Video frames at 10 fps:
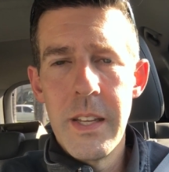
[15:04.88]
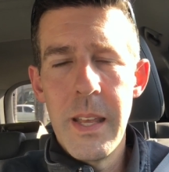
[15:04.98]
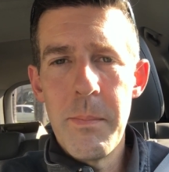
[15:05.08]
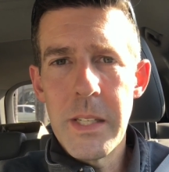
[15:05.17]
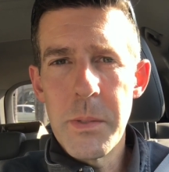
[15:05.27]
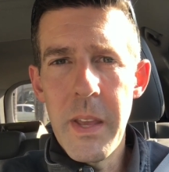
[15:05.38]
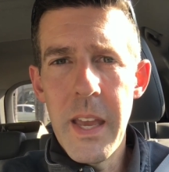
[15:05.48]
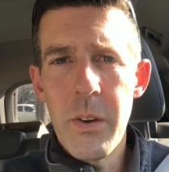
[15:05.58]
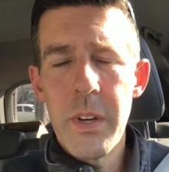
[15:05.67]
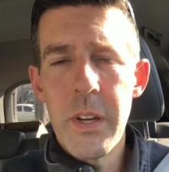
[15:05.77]
it makes me
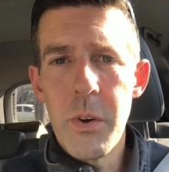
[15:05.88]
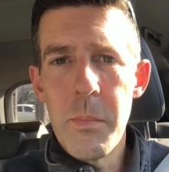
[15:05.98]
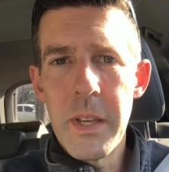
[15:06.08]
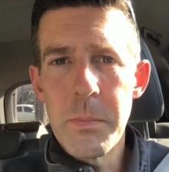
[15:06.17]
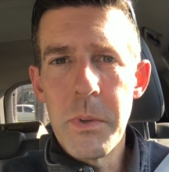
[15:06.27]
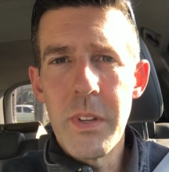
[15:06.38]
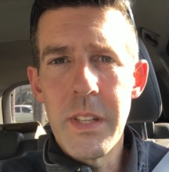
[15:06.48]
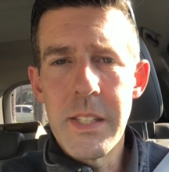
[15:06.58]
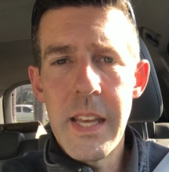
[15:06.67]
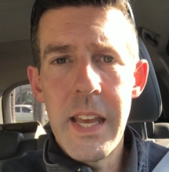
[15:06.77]
angry or it makes me
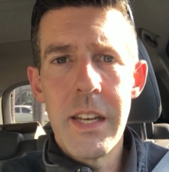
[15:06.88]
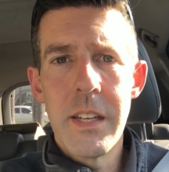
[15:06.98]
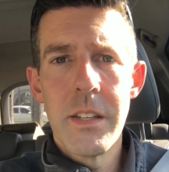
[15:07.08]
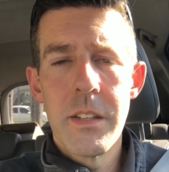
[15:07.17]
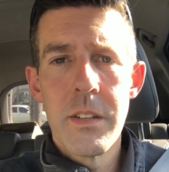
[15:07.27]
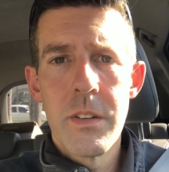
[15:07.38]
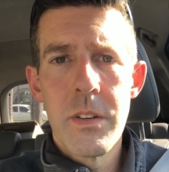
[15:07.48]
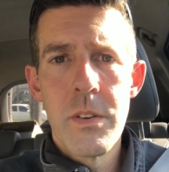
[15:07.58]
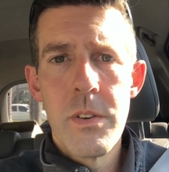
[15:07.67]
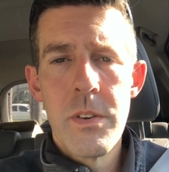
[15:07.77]
really sad.
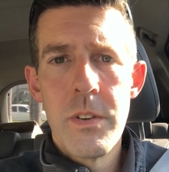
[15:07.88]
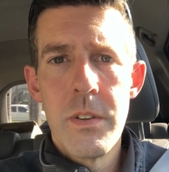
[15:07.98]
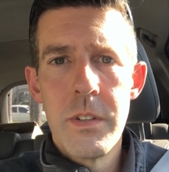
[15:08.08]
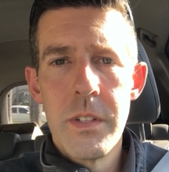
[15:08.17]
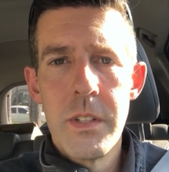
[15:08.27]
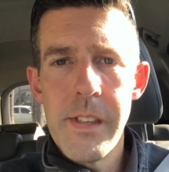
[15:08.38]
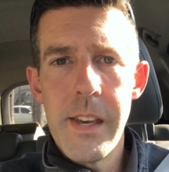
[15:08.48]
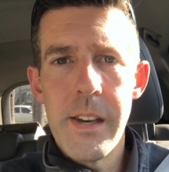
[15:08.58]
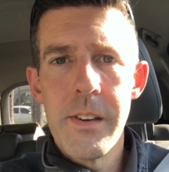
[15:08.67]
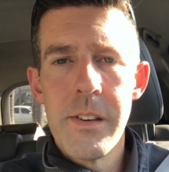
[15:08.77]

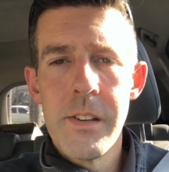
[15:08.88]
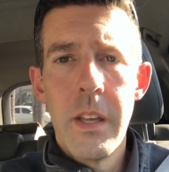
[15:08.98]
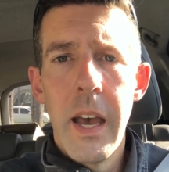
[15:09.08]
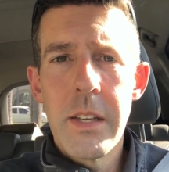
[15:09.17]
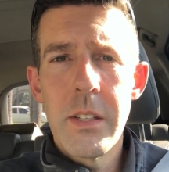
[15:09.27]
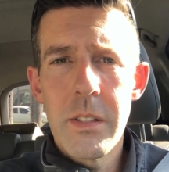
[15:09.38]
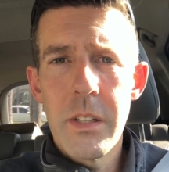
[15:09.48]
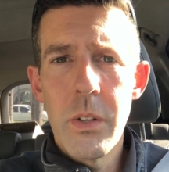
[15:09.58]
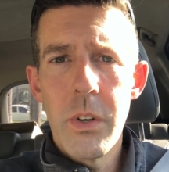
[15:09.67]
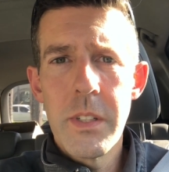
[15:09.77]
Yeah. I talked
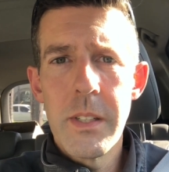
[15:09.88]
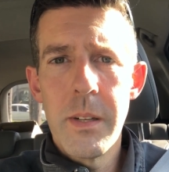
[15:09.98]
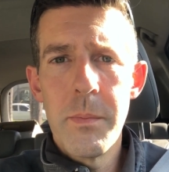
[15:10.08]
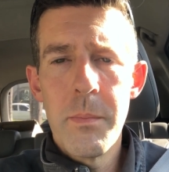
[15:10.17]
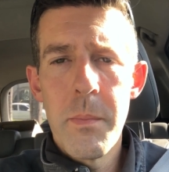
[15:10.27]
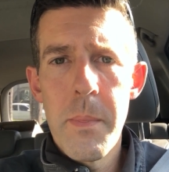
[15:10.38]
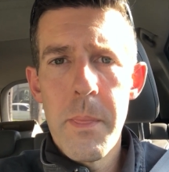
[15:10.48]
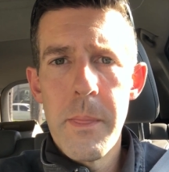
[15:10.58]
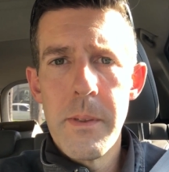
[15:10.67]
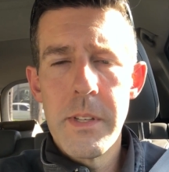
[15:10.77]
to Laura
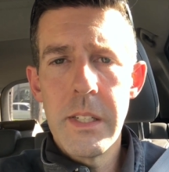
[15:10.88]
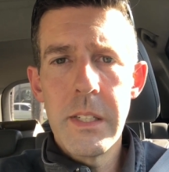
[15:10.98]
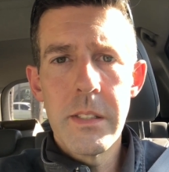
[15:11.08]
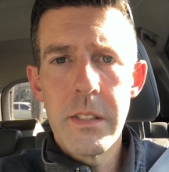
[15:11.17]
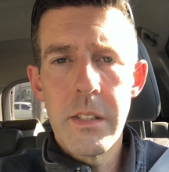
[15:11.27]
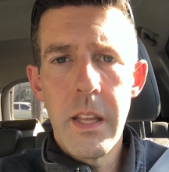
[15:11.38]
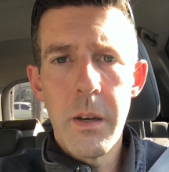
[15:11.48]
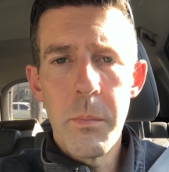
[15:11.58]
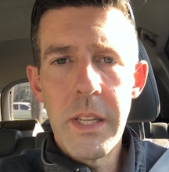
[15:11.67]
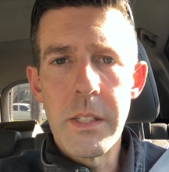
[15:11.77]
some. She's an
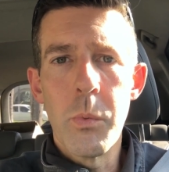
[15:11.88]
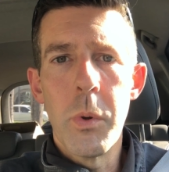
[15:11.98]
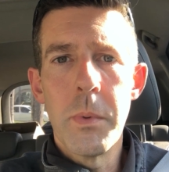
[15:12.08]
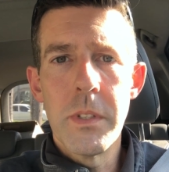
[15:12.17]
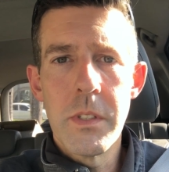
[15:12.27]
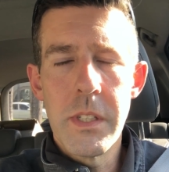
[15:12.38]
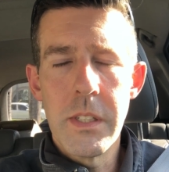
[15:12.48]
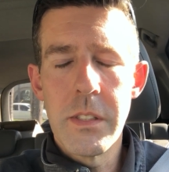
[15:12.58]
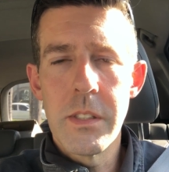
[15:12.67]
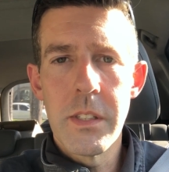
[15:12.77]
amazing woman.
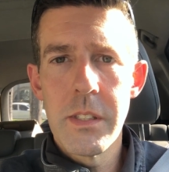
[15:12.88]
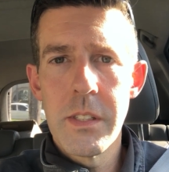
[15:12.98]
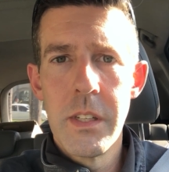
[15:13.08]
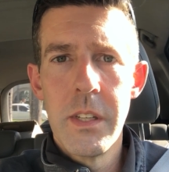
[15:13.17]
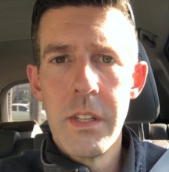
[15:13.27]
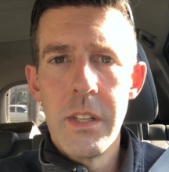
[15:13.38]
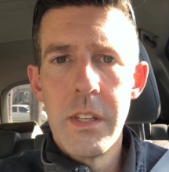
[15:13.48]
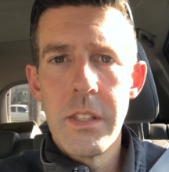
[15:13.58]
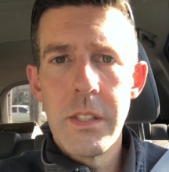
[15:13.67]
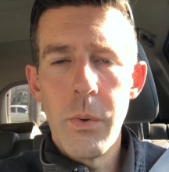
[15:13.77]
She's just
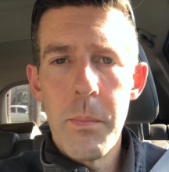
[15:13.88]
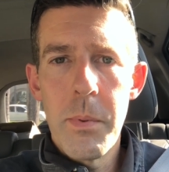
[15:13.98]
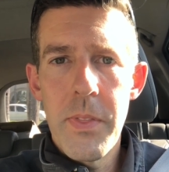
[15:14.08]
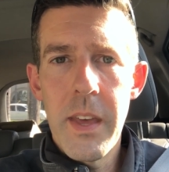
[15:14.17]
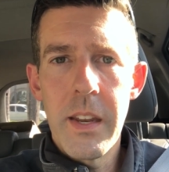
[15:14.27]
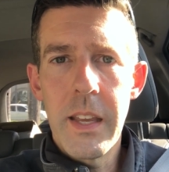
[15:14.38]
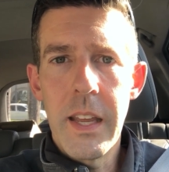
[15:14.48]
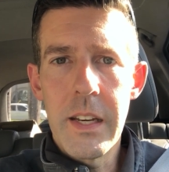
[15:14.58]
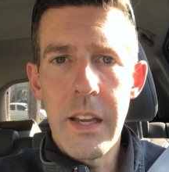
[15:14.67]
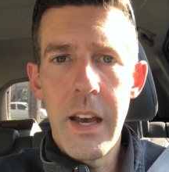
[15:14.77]
so empathetic
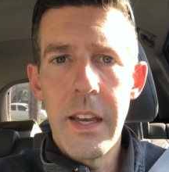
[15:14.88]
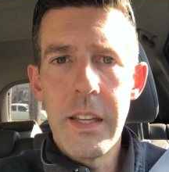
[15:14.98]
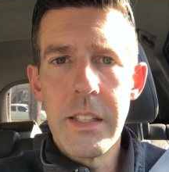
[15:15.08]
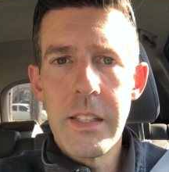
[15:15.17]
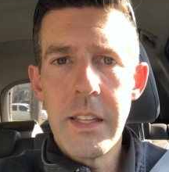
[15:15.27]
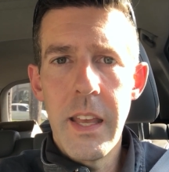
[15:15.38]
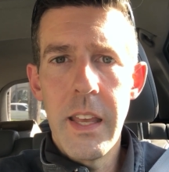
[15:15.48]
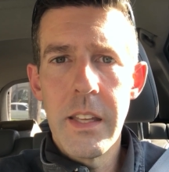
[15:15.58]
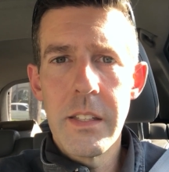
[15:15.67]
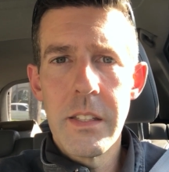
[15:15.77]
and kind
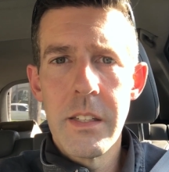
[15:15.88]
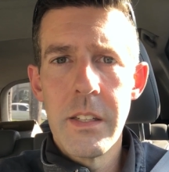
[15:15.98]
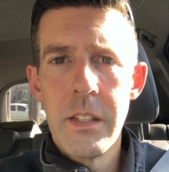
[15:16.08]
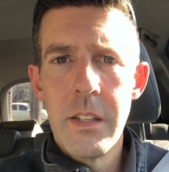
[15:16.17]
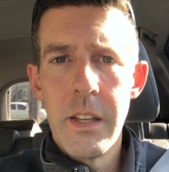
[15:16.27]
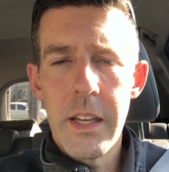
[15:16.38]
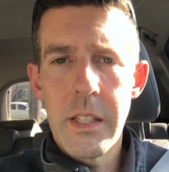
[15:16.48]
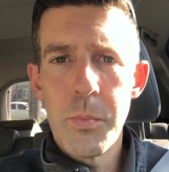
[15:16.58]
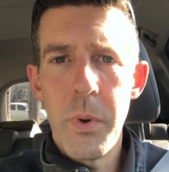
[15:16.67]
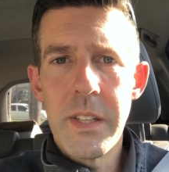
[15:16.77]
and
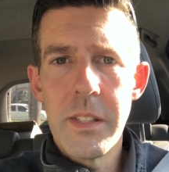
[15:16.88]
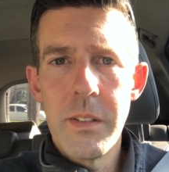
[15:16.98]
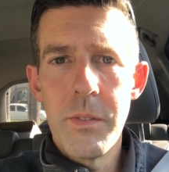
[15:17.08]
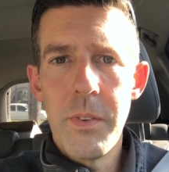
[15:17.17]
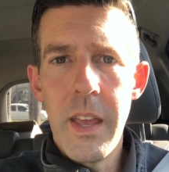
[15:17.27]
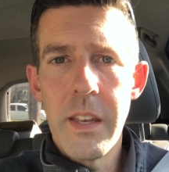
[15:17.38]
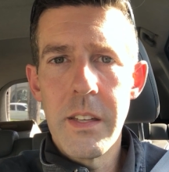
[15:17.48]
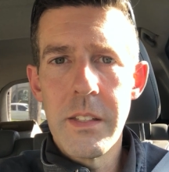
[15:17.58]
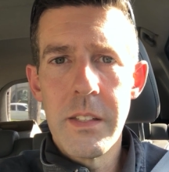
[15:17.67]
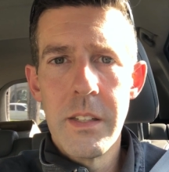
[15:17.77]
expressive
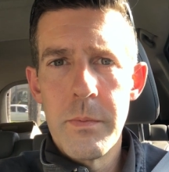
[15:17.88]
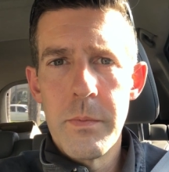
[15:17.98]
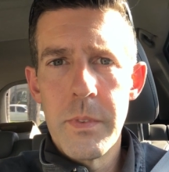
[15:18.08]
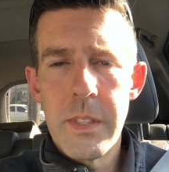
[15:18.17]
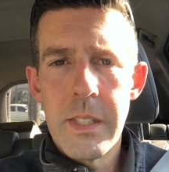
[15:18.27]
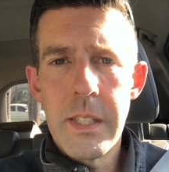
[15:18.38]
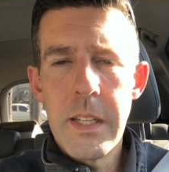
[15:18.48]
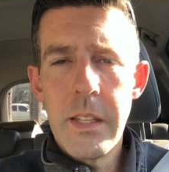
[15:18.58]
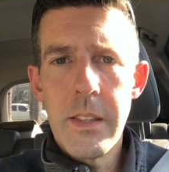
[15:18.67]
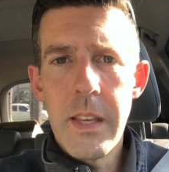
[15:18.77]
and
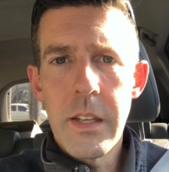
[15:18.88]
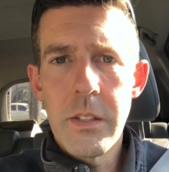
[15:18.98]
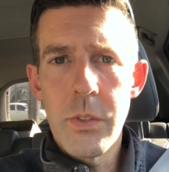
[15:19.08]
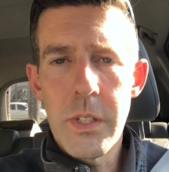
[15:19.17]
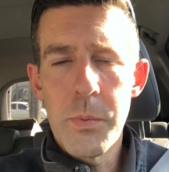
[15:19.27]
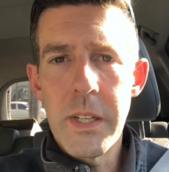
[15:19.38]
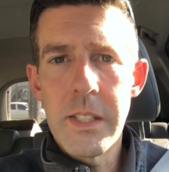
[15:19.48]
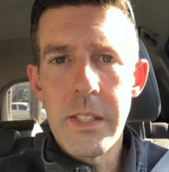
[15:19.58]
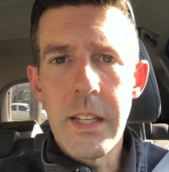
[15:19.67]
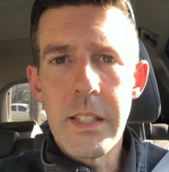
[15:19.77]
see things or
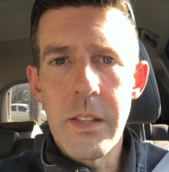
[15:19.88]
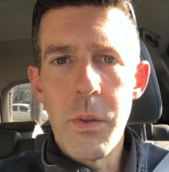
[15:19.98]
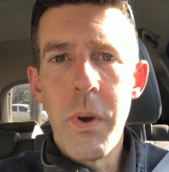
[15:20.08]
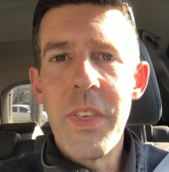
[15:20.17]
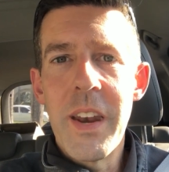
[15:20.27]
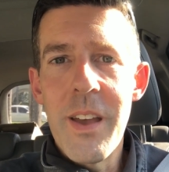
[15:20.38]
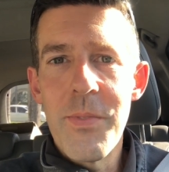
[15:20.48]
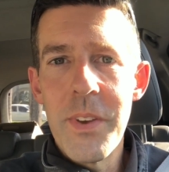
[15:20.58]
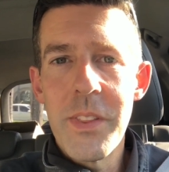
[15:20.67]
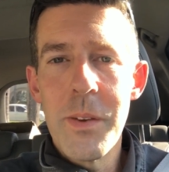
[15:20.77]
expresses things in the way that I
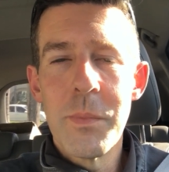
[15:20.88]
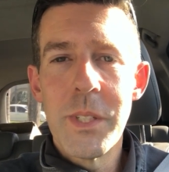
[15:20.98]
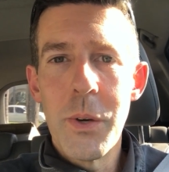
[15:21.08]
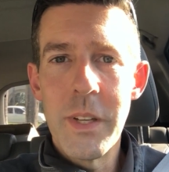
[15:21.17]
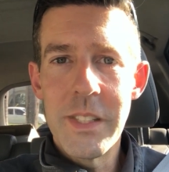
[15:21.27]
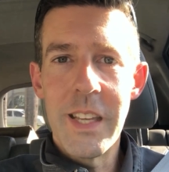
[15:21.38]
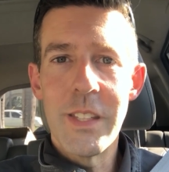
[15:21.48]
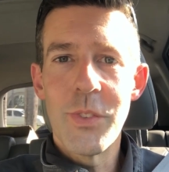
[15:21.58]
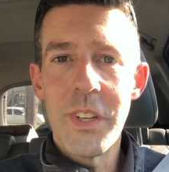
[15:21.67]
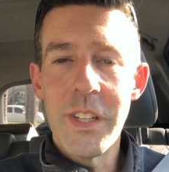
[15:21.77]
feel them, so
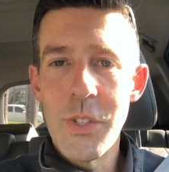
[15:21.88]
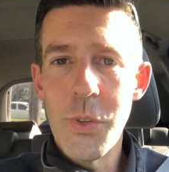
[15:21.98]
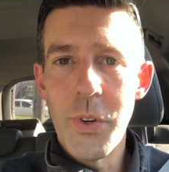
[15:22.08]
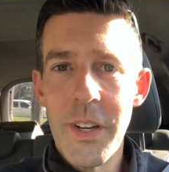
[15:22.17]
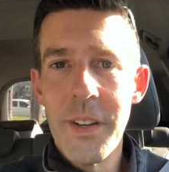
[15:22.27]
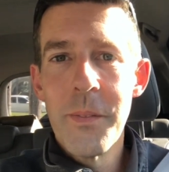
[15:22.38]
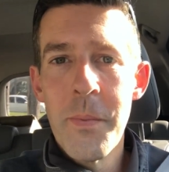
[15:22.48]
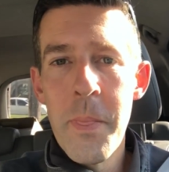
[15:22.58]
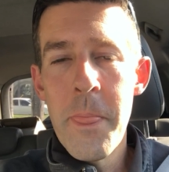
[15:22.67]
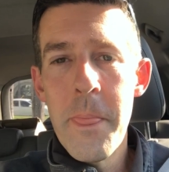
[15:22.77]
it's reassuring.
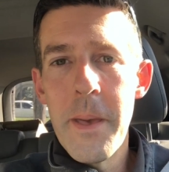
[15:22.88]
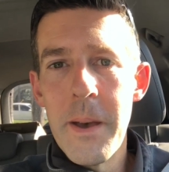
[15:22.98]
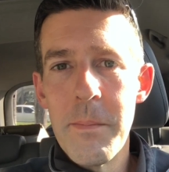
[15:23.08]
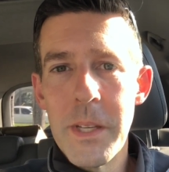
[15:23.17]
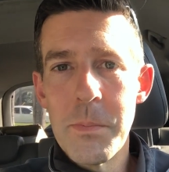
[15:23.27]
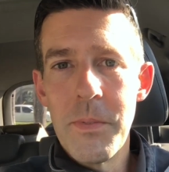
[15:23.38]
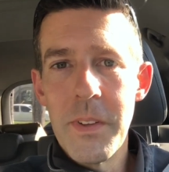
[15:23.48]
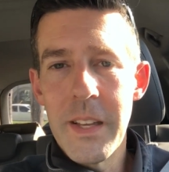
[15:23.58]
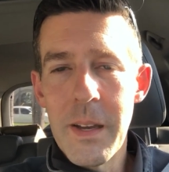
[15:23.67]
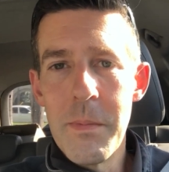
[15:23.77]
Makes me
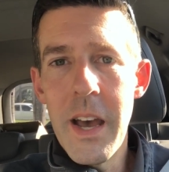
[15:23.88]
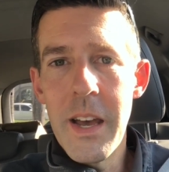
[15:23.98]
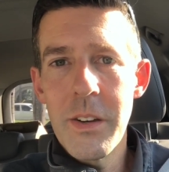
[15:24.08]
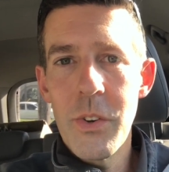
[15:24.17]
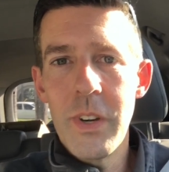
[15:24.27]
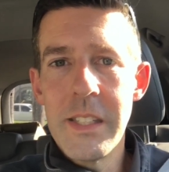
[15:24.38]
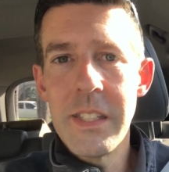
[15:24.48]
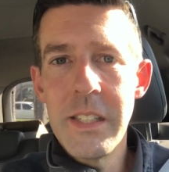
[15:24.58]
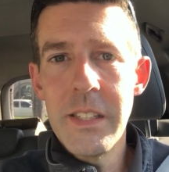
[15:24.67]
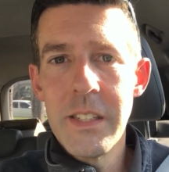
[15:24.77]
feel like I'm not
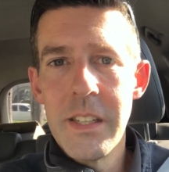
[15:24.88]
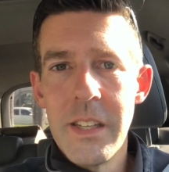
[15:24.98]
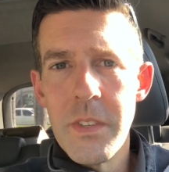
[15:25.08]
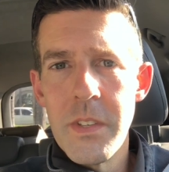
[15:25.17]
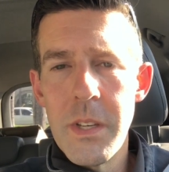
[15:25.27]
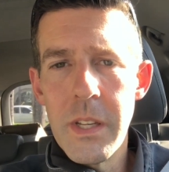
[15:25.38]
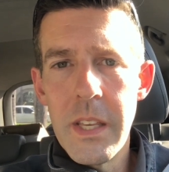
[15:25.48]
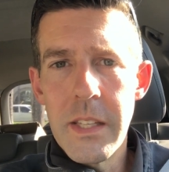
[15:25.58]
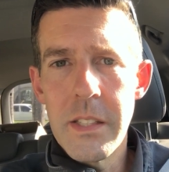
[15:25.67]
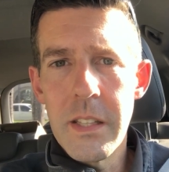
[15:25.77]
crazy. She
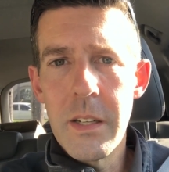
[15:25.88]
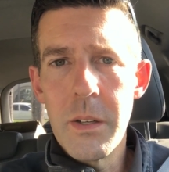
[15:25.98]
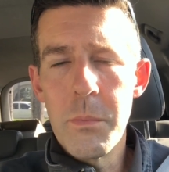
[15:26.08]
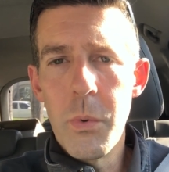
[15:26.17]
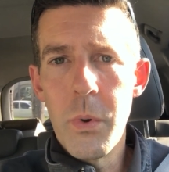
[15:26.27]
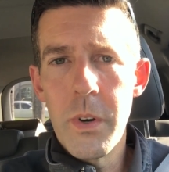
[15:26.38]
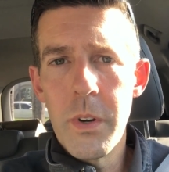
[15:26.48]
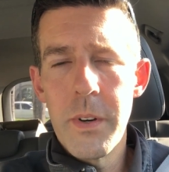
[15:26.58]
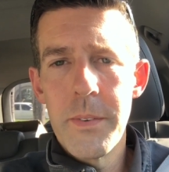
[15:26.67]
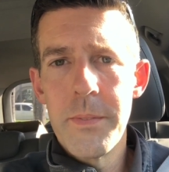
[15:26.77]
gets a little more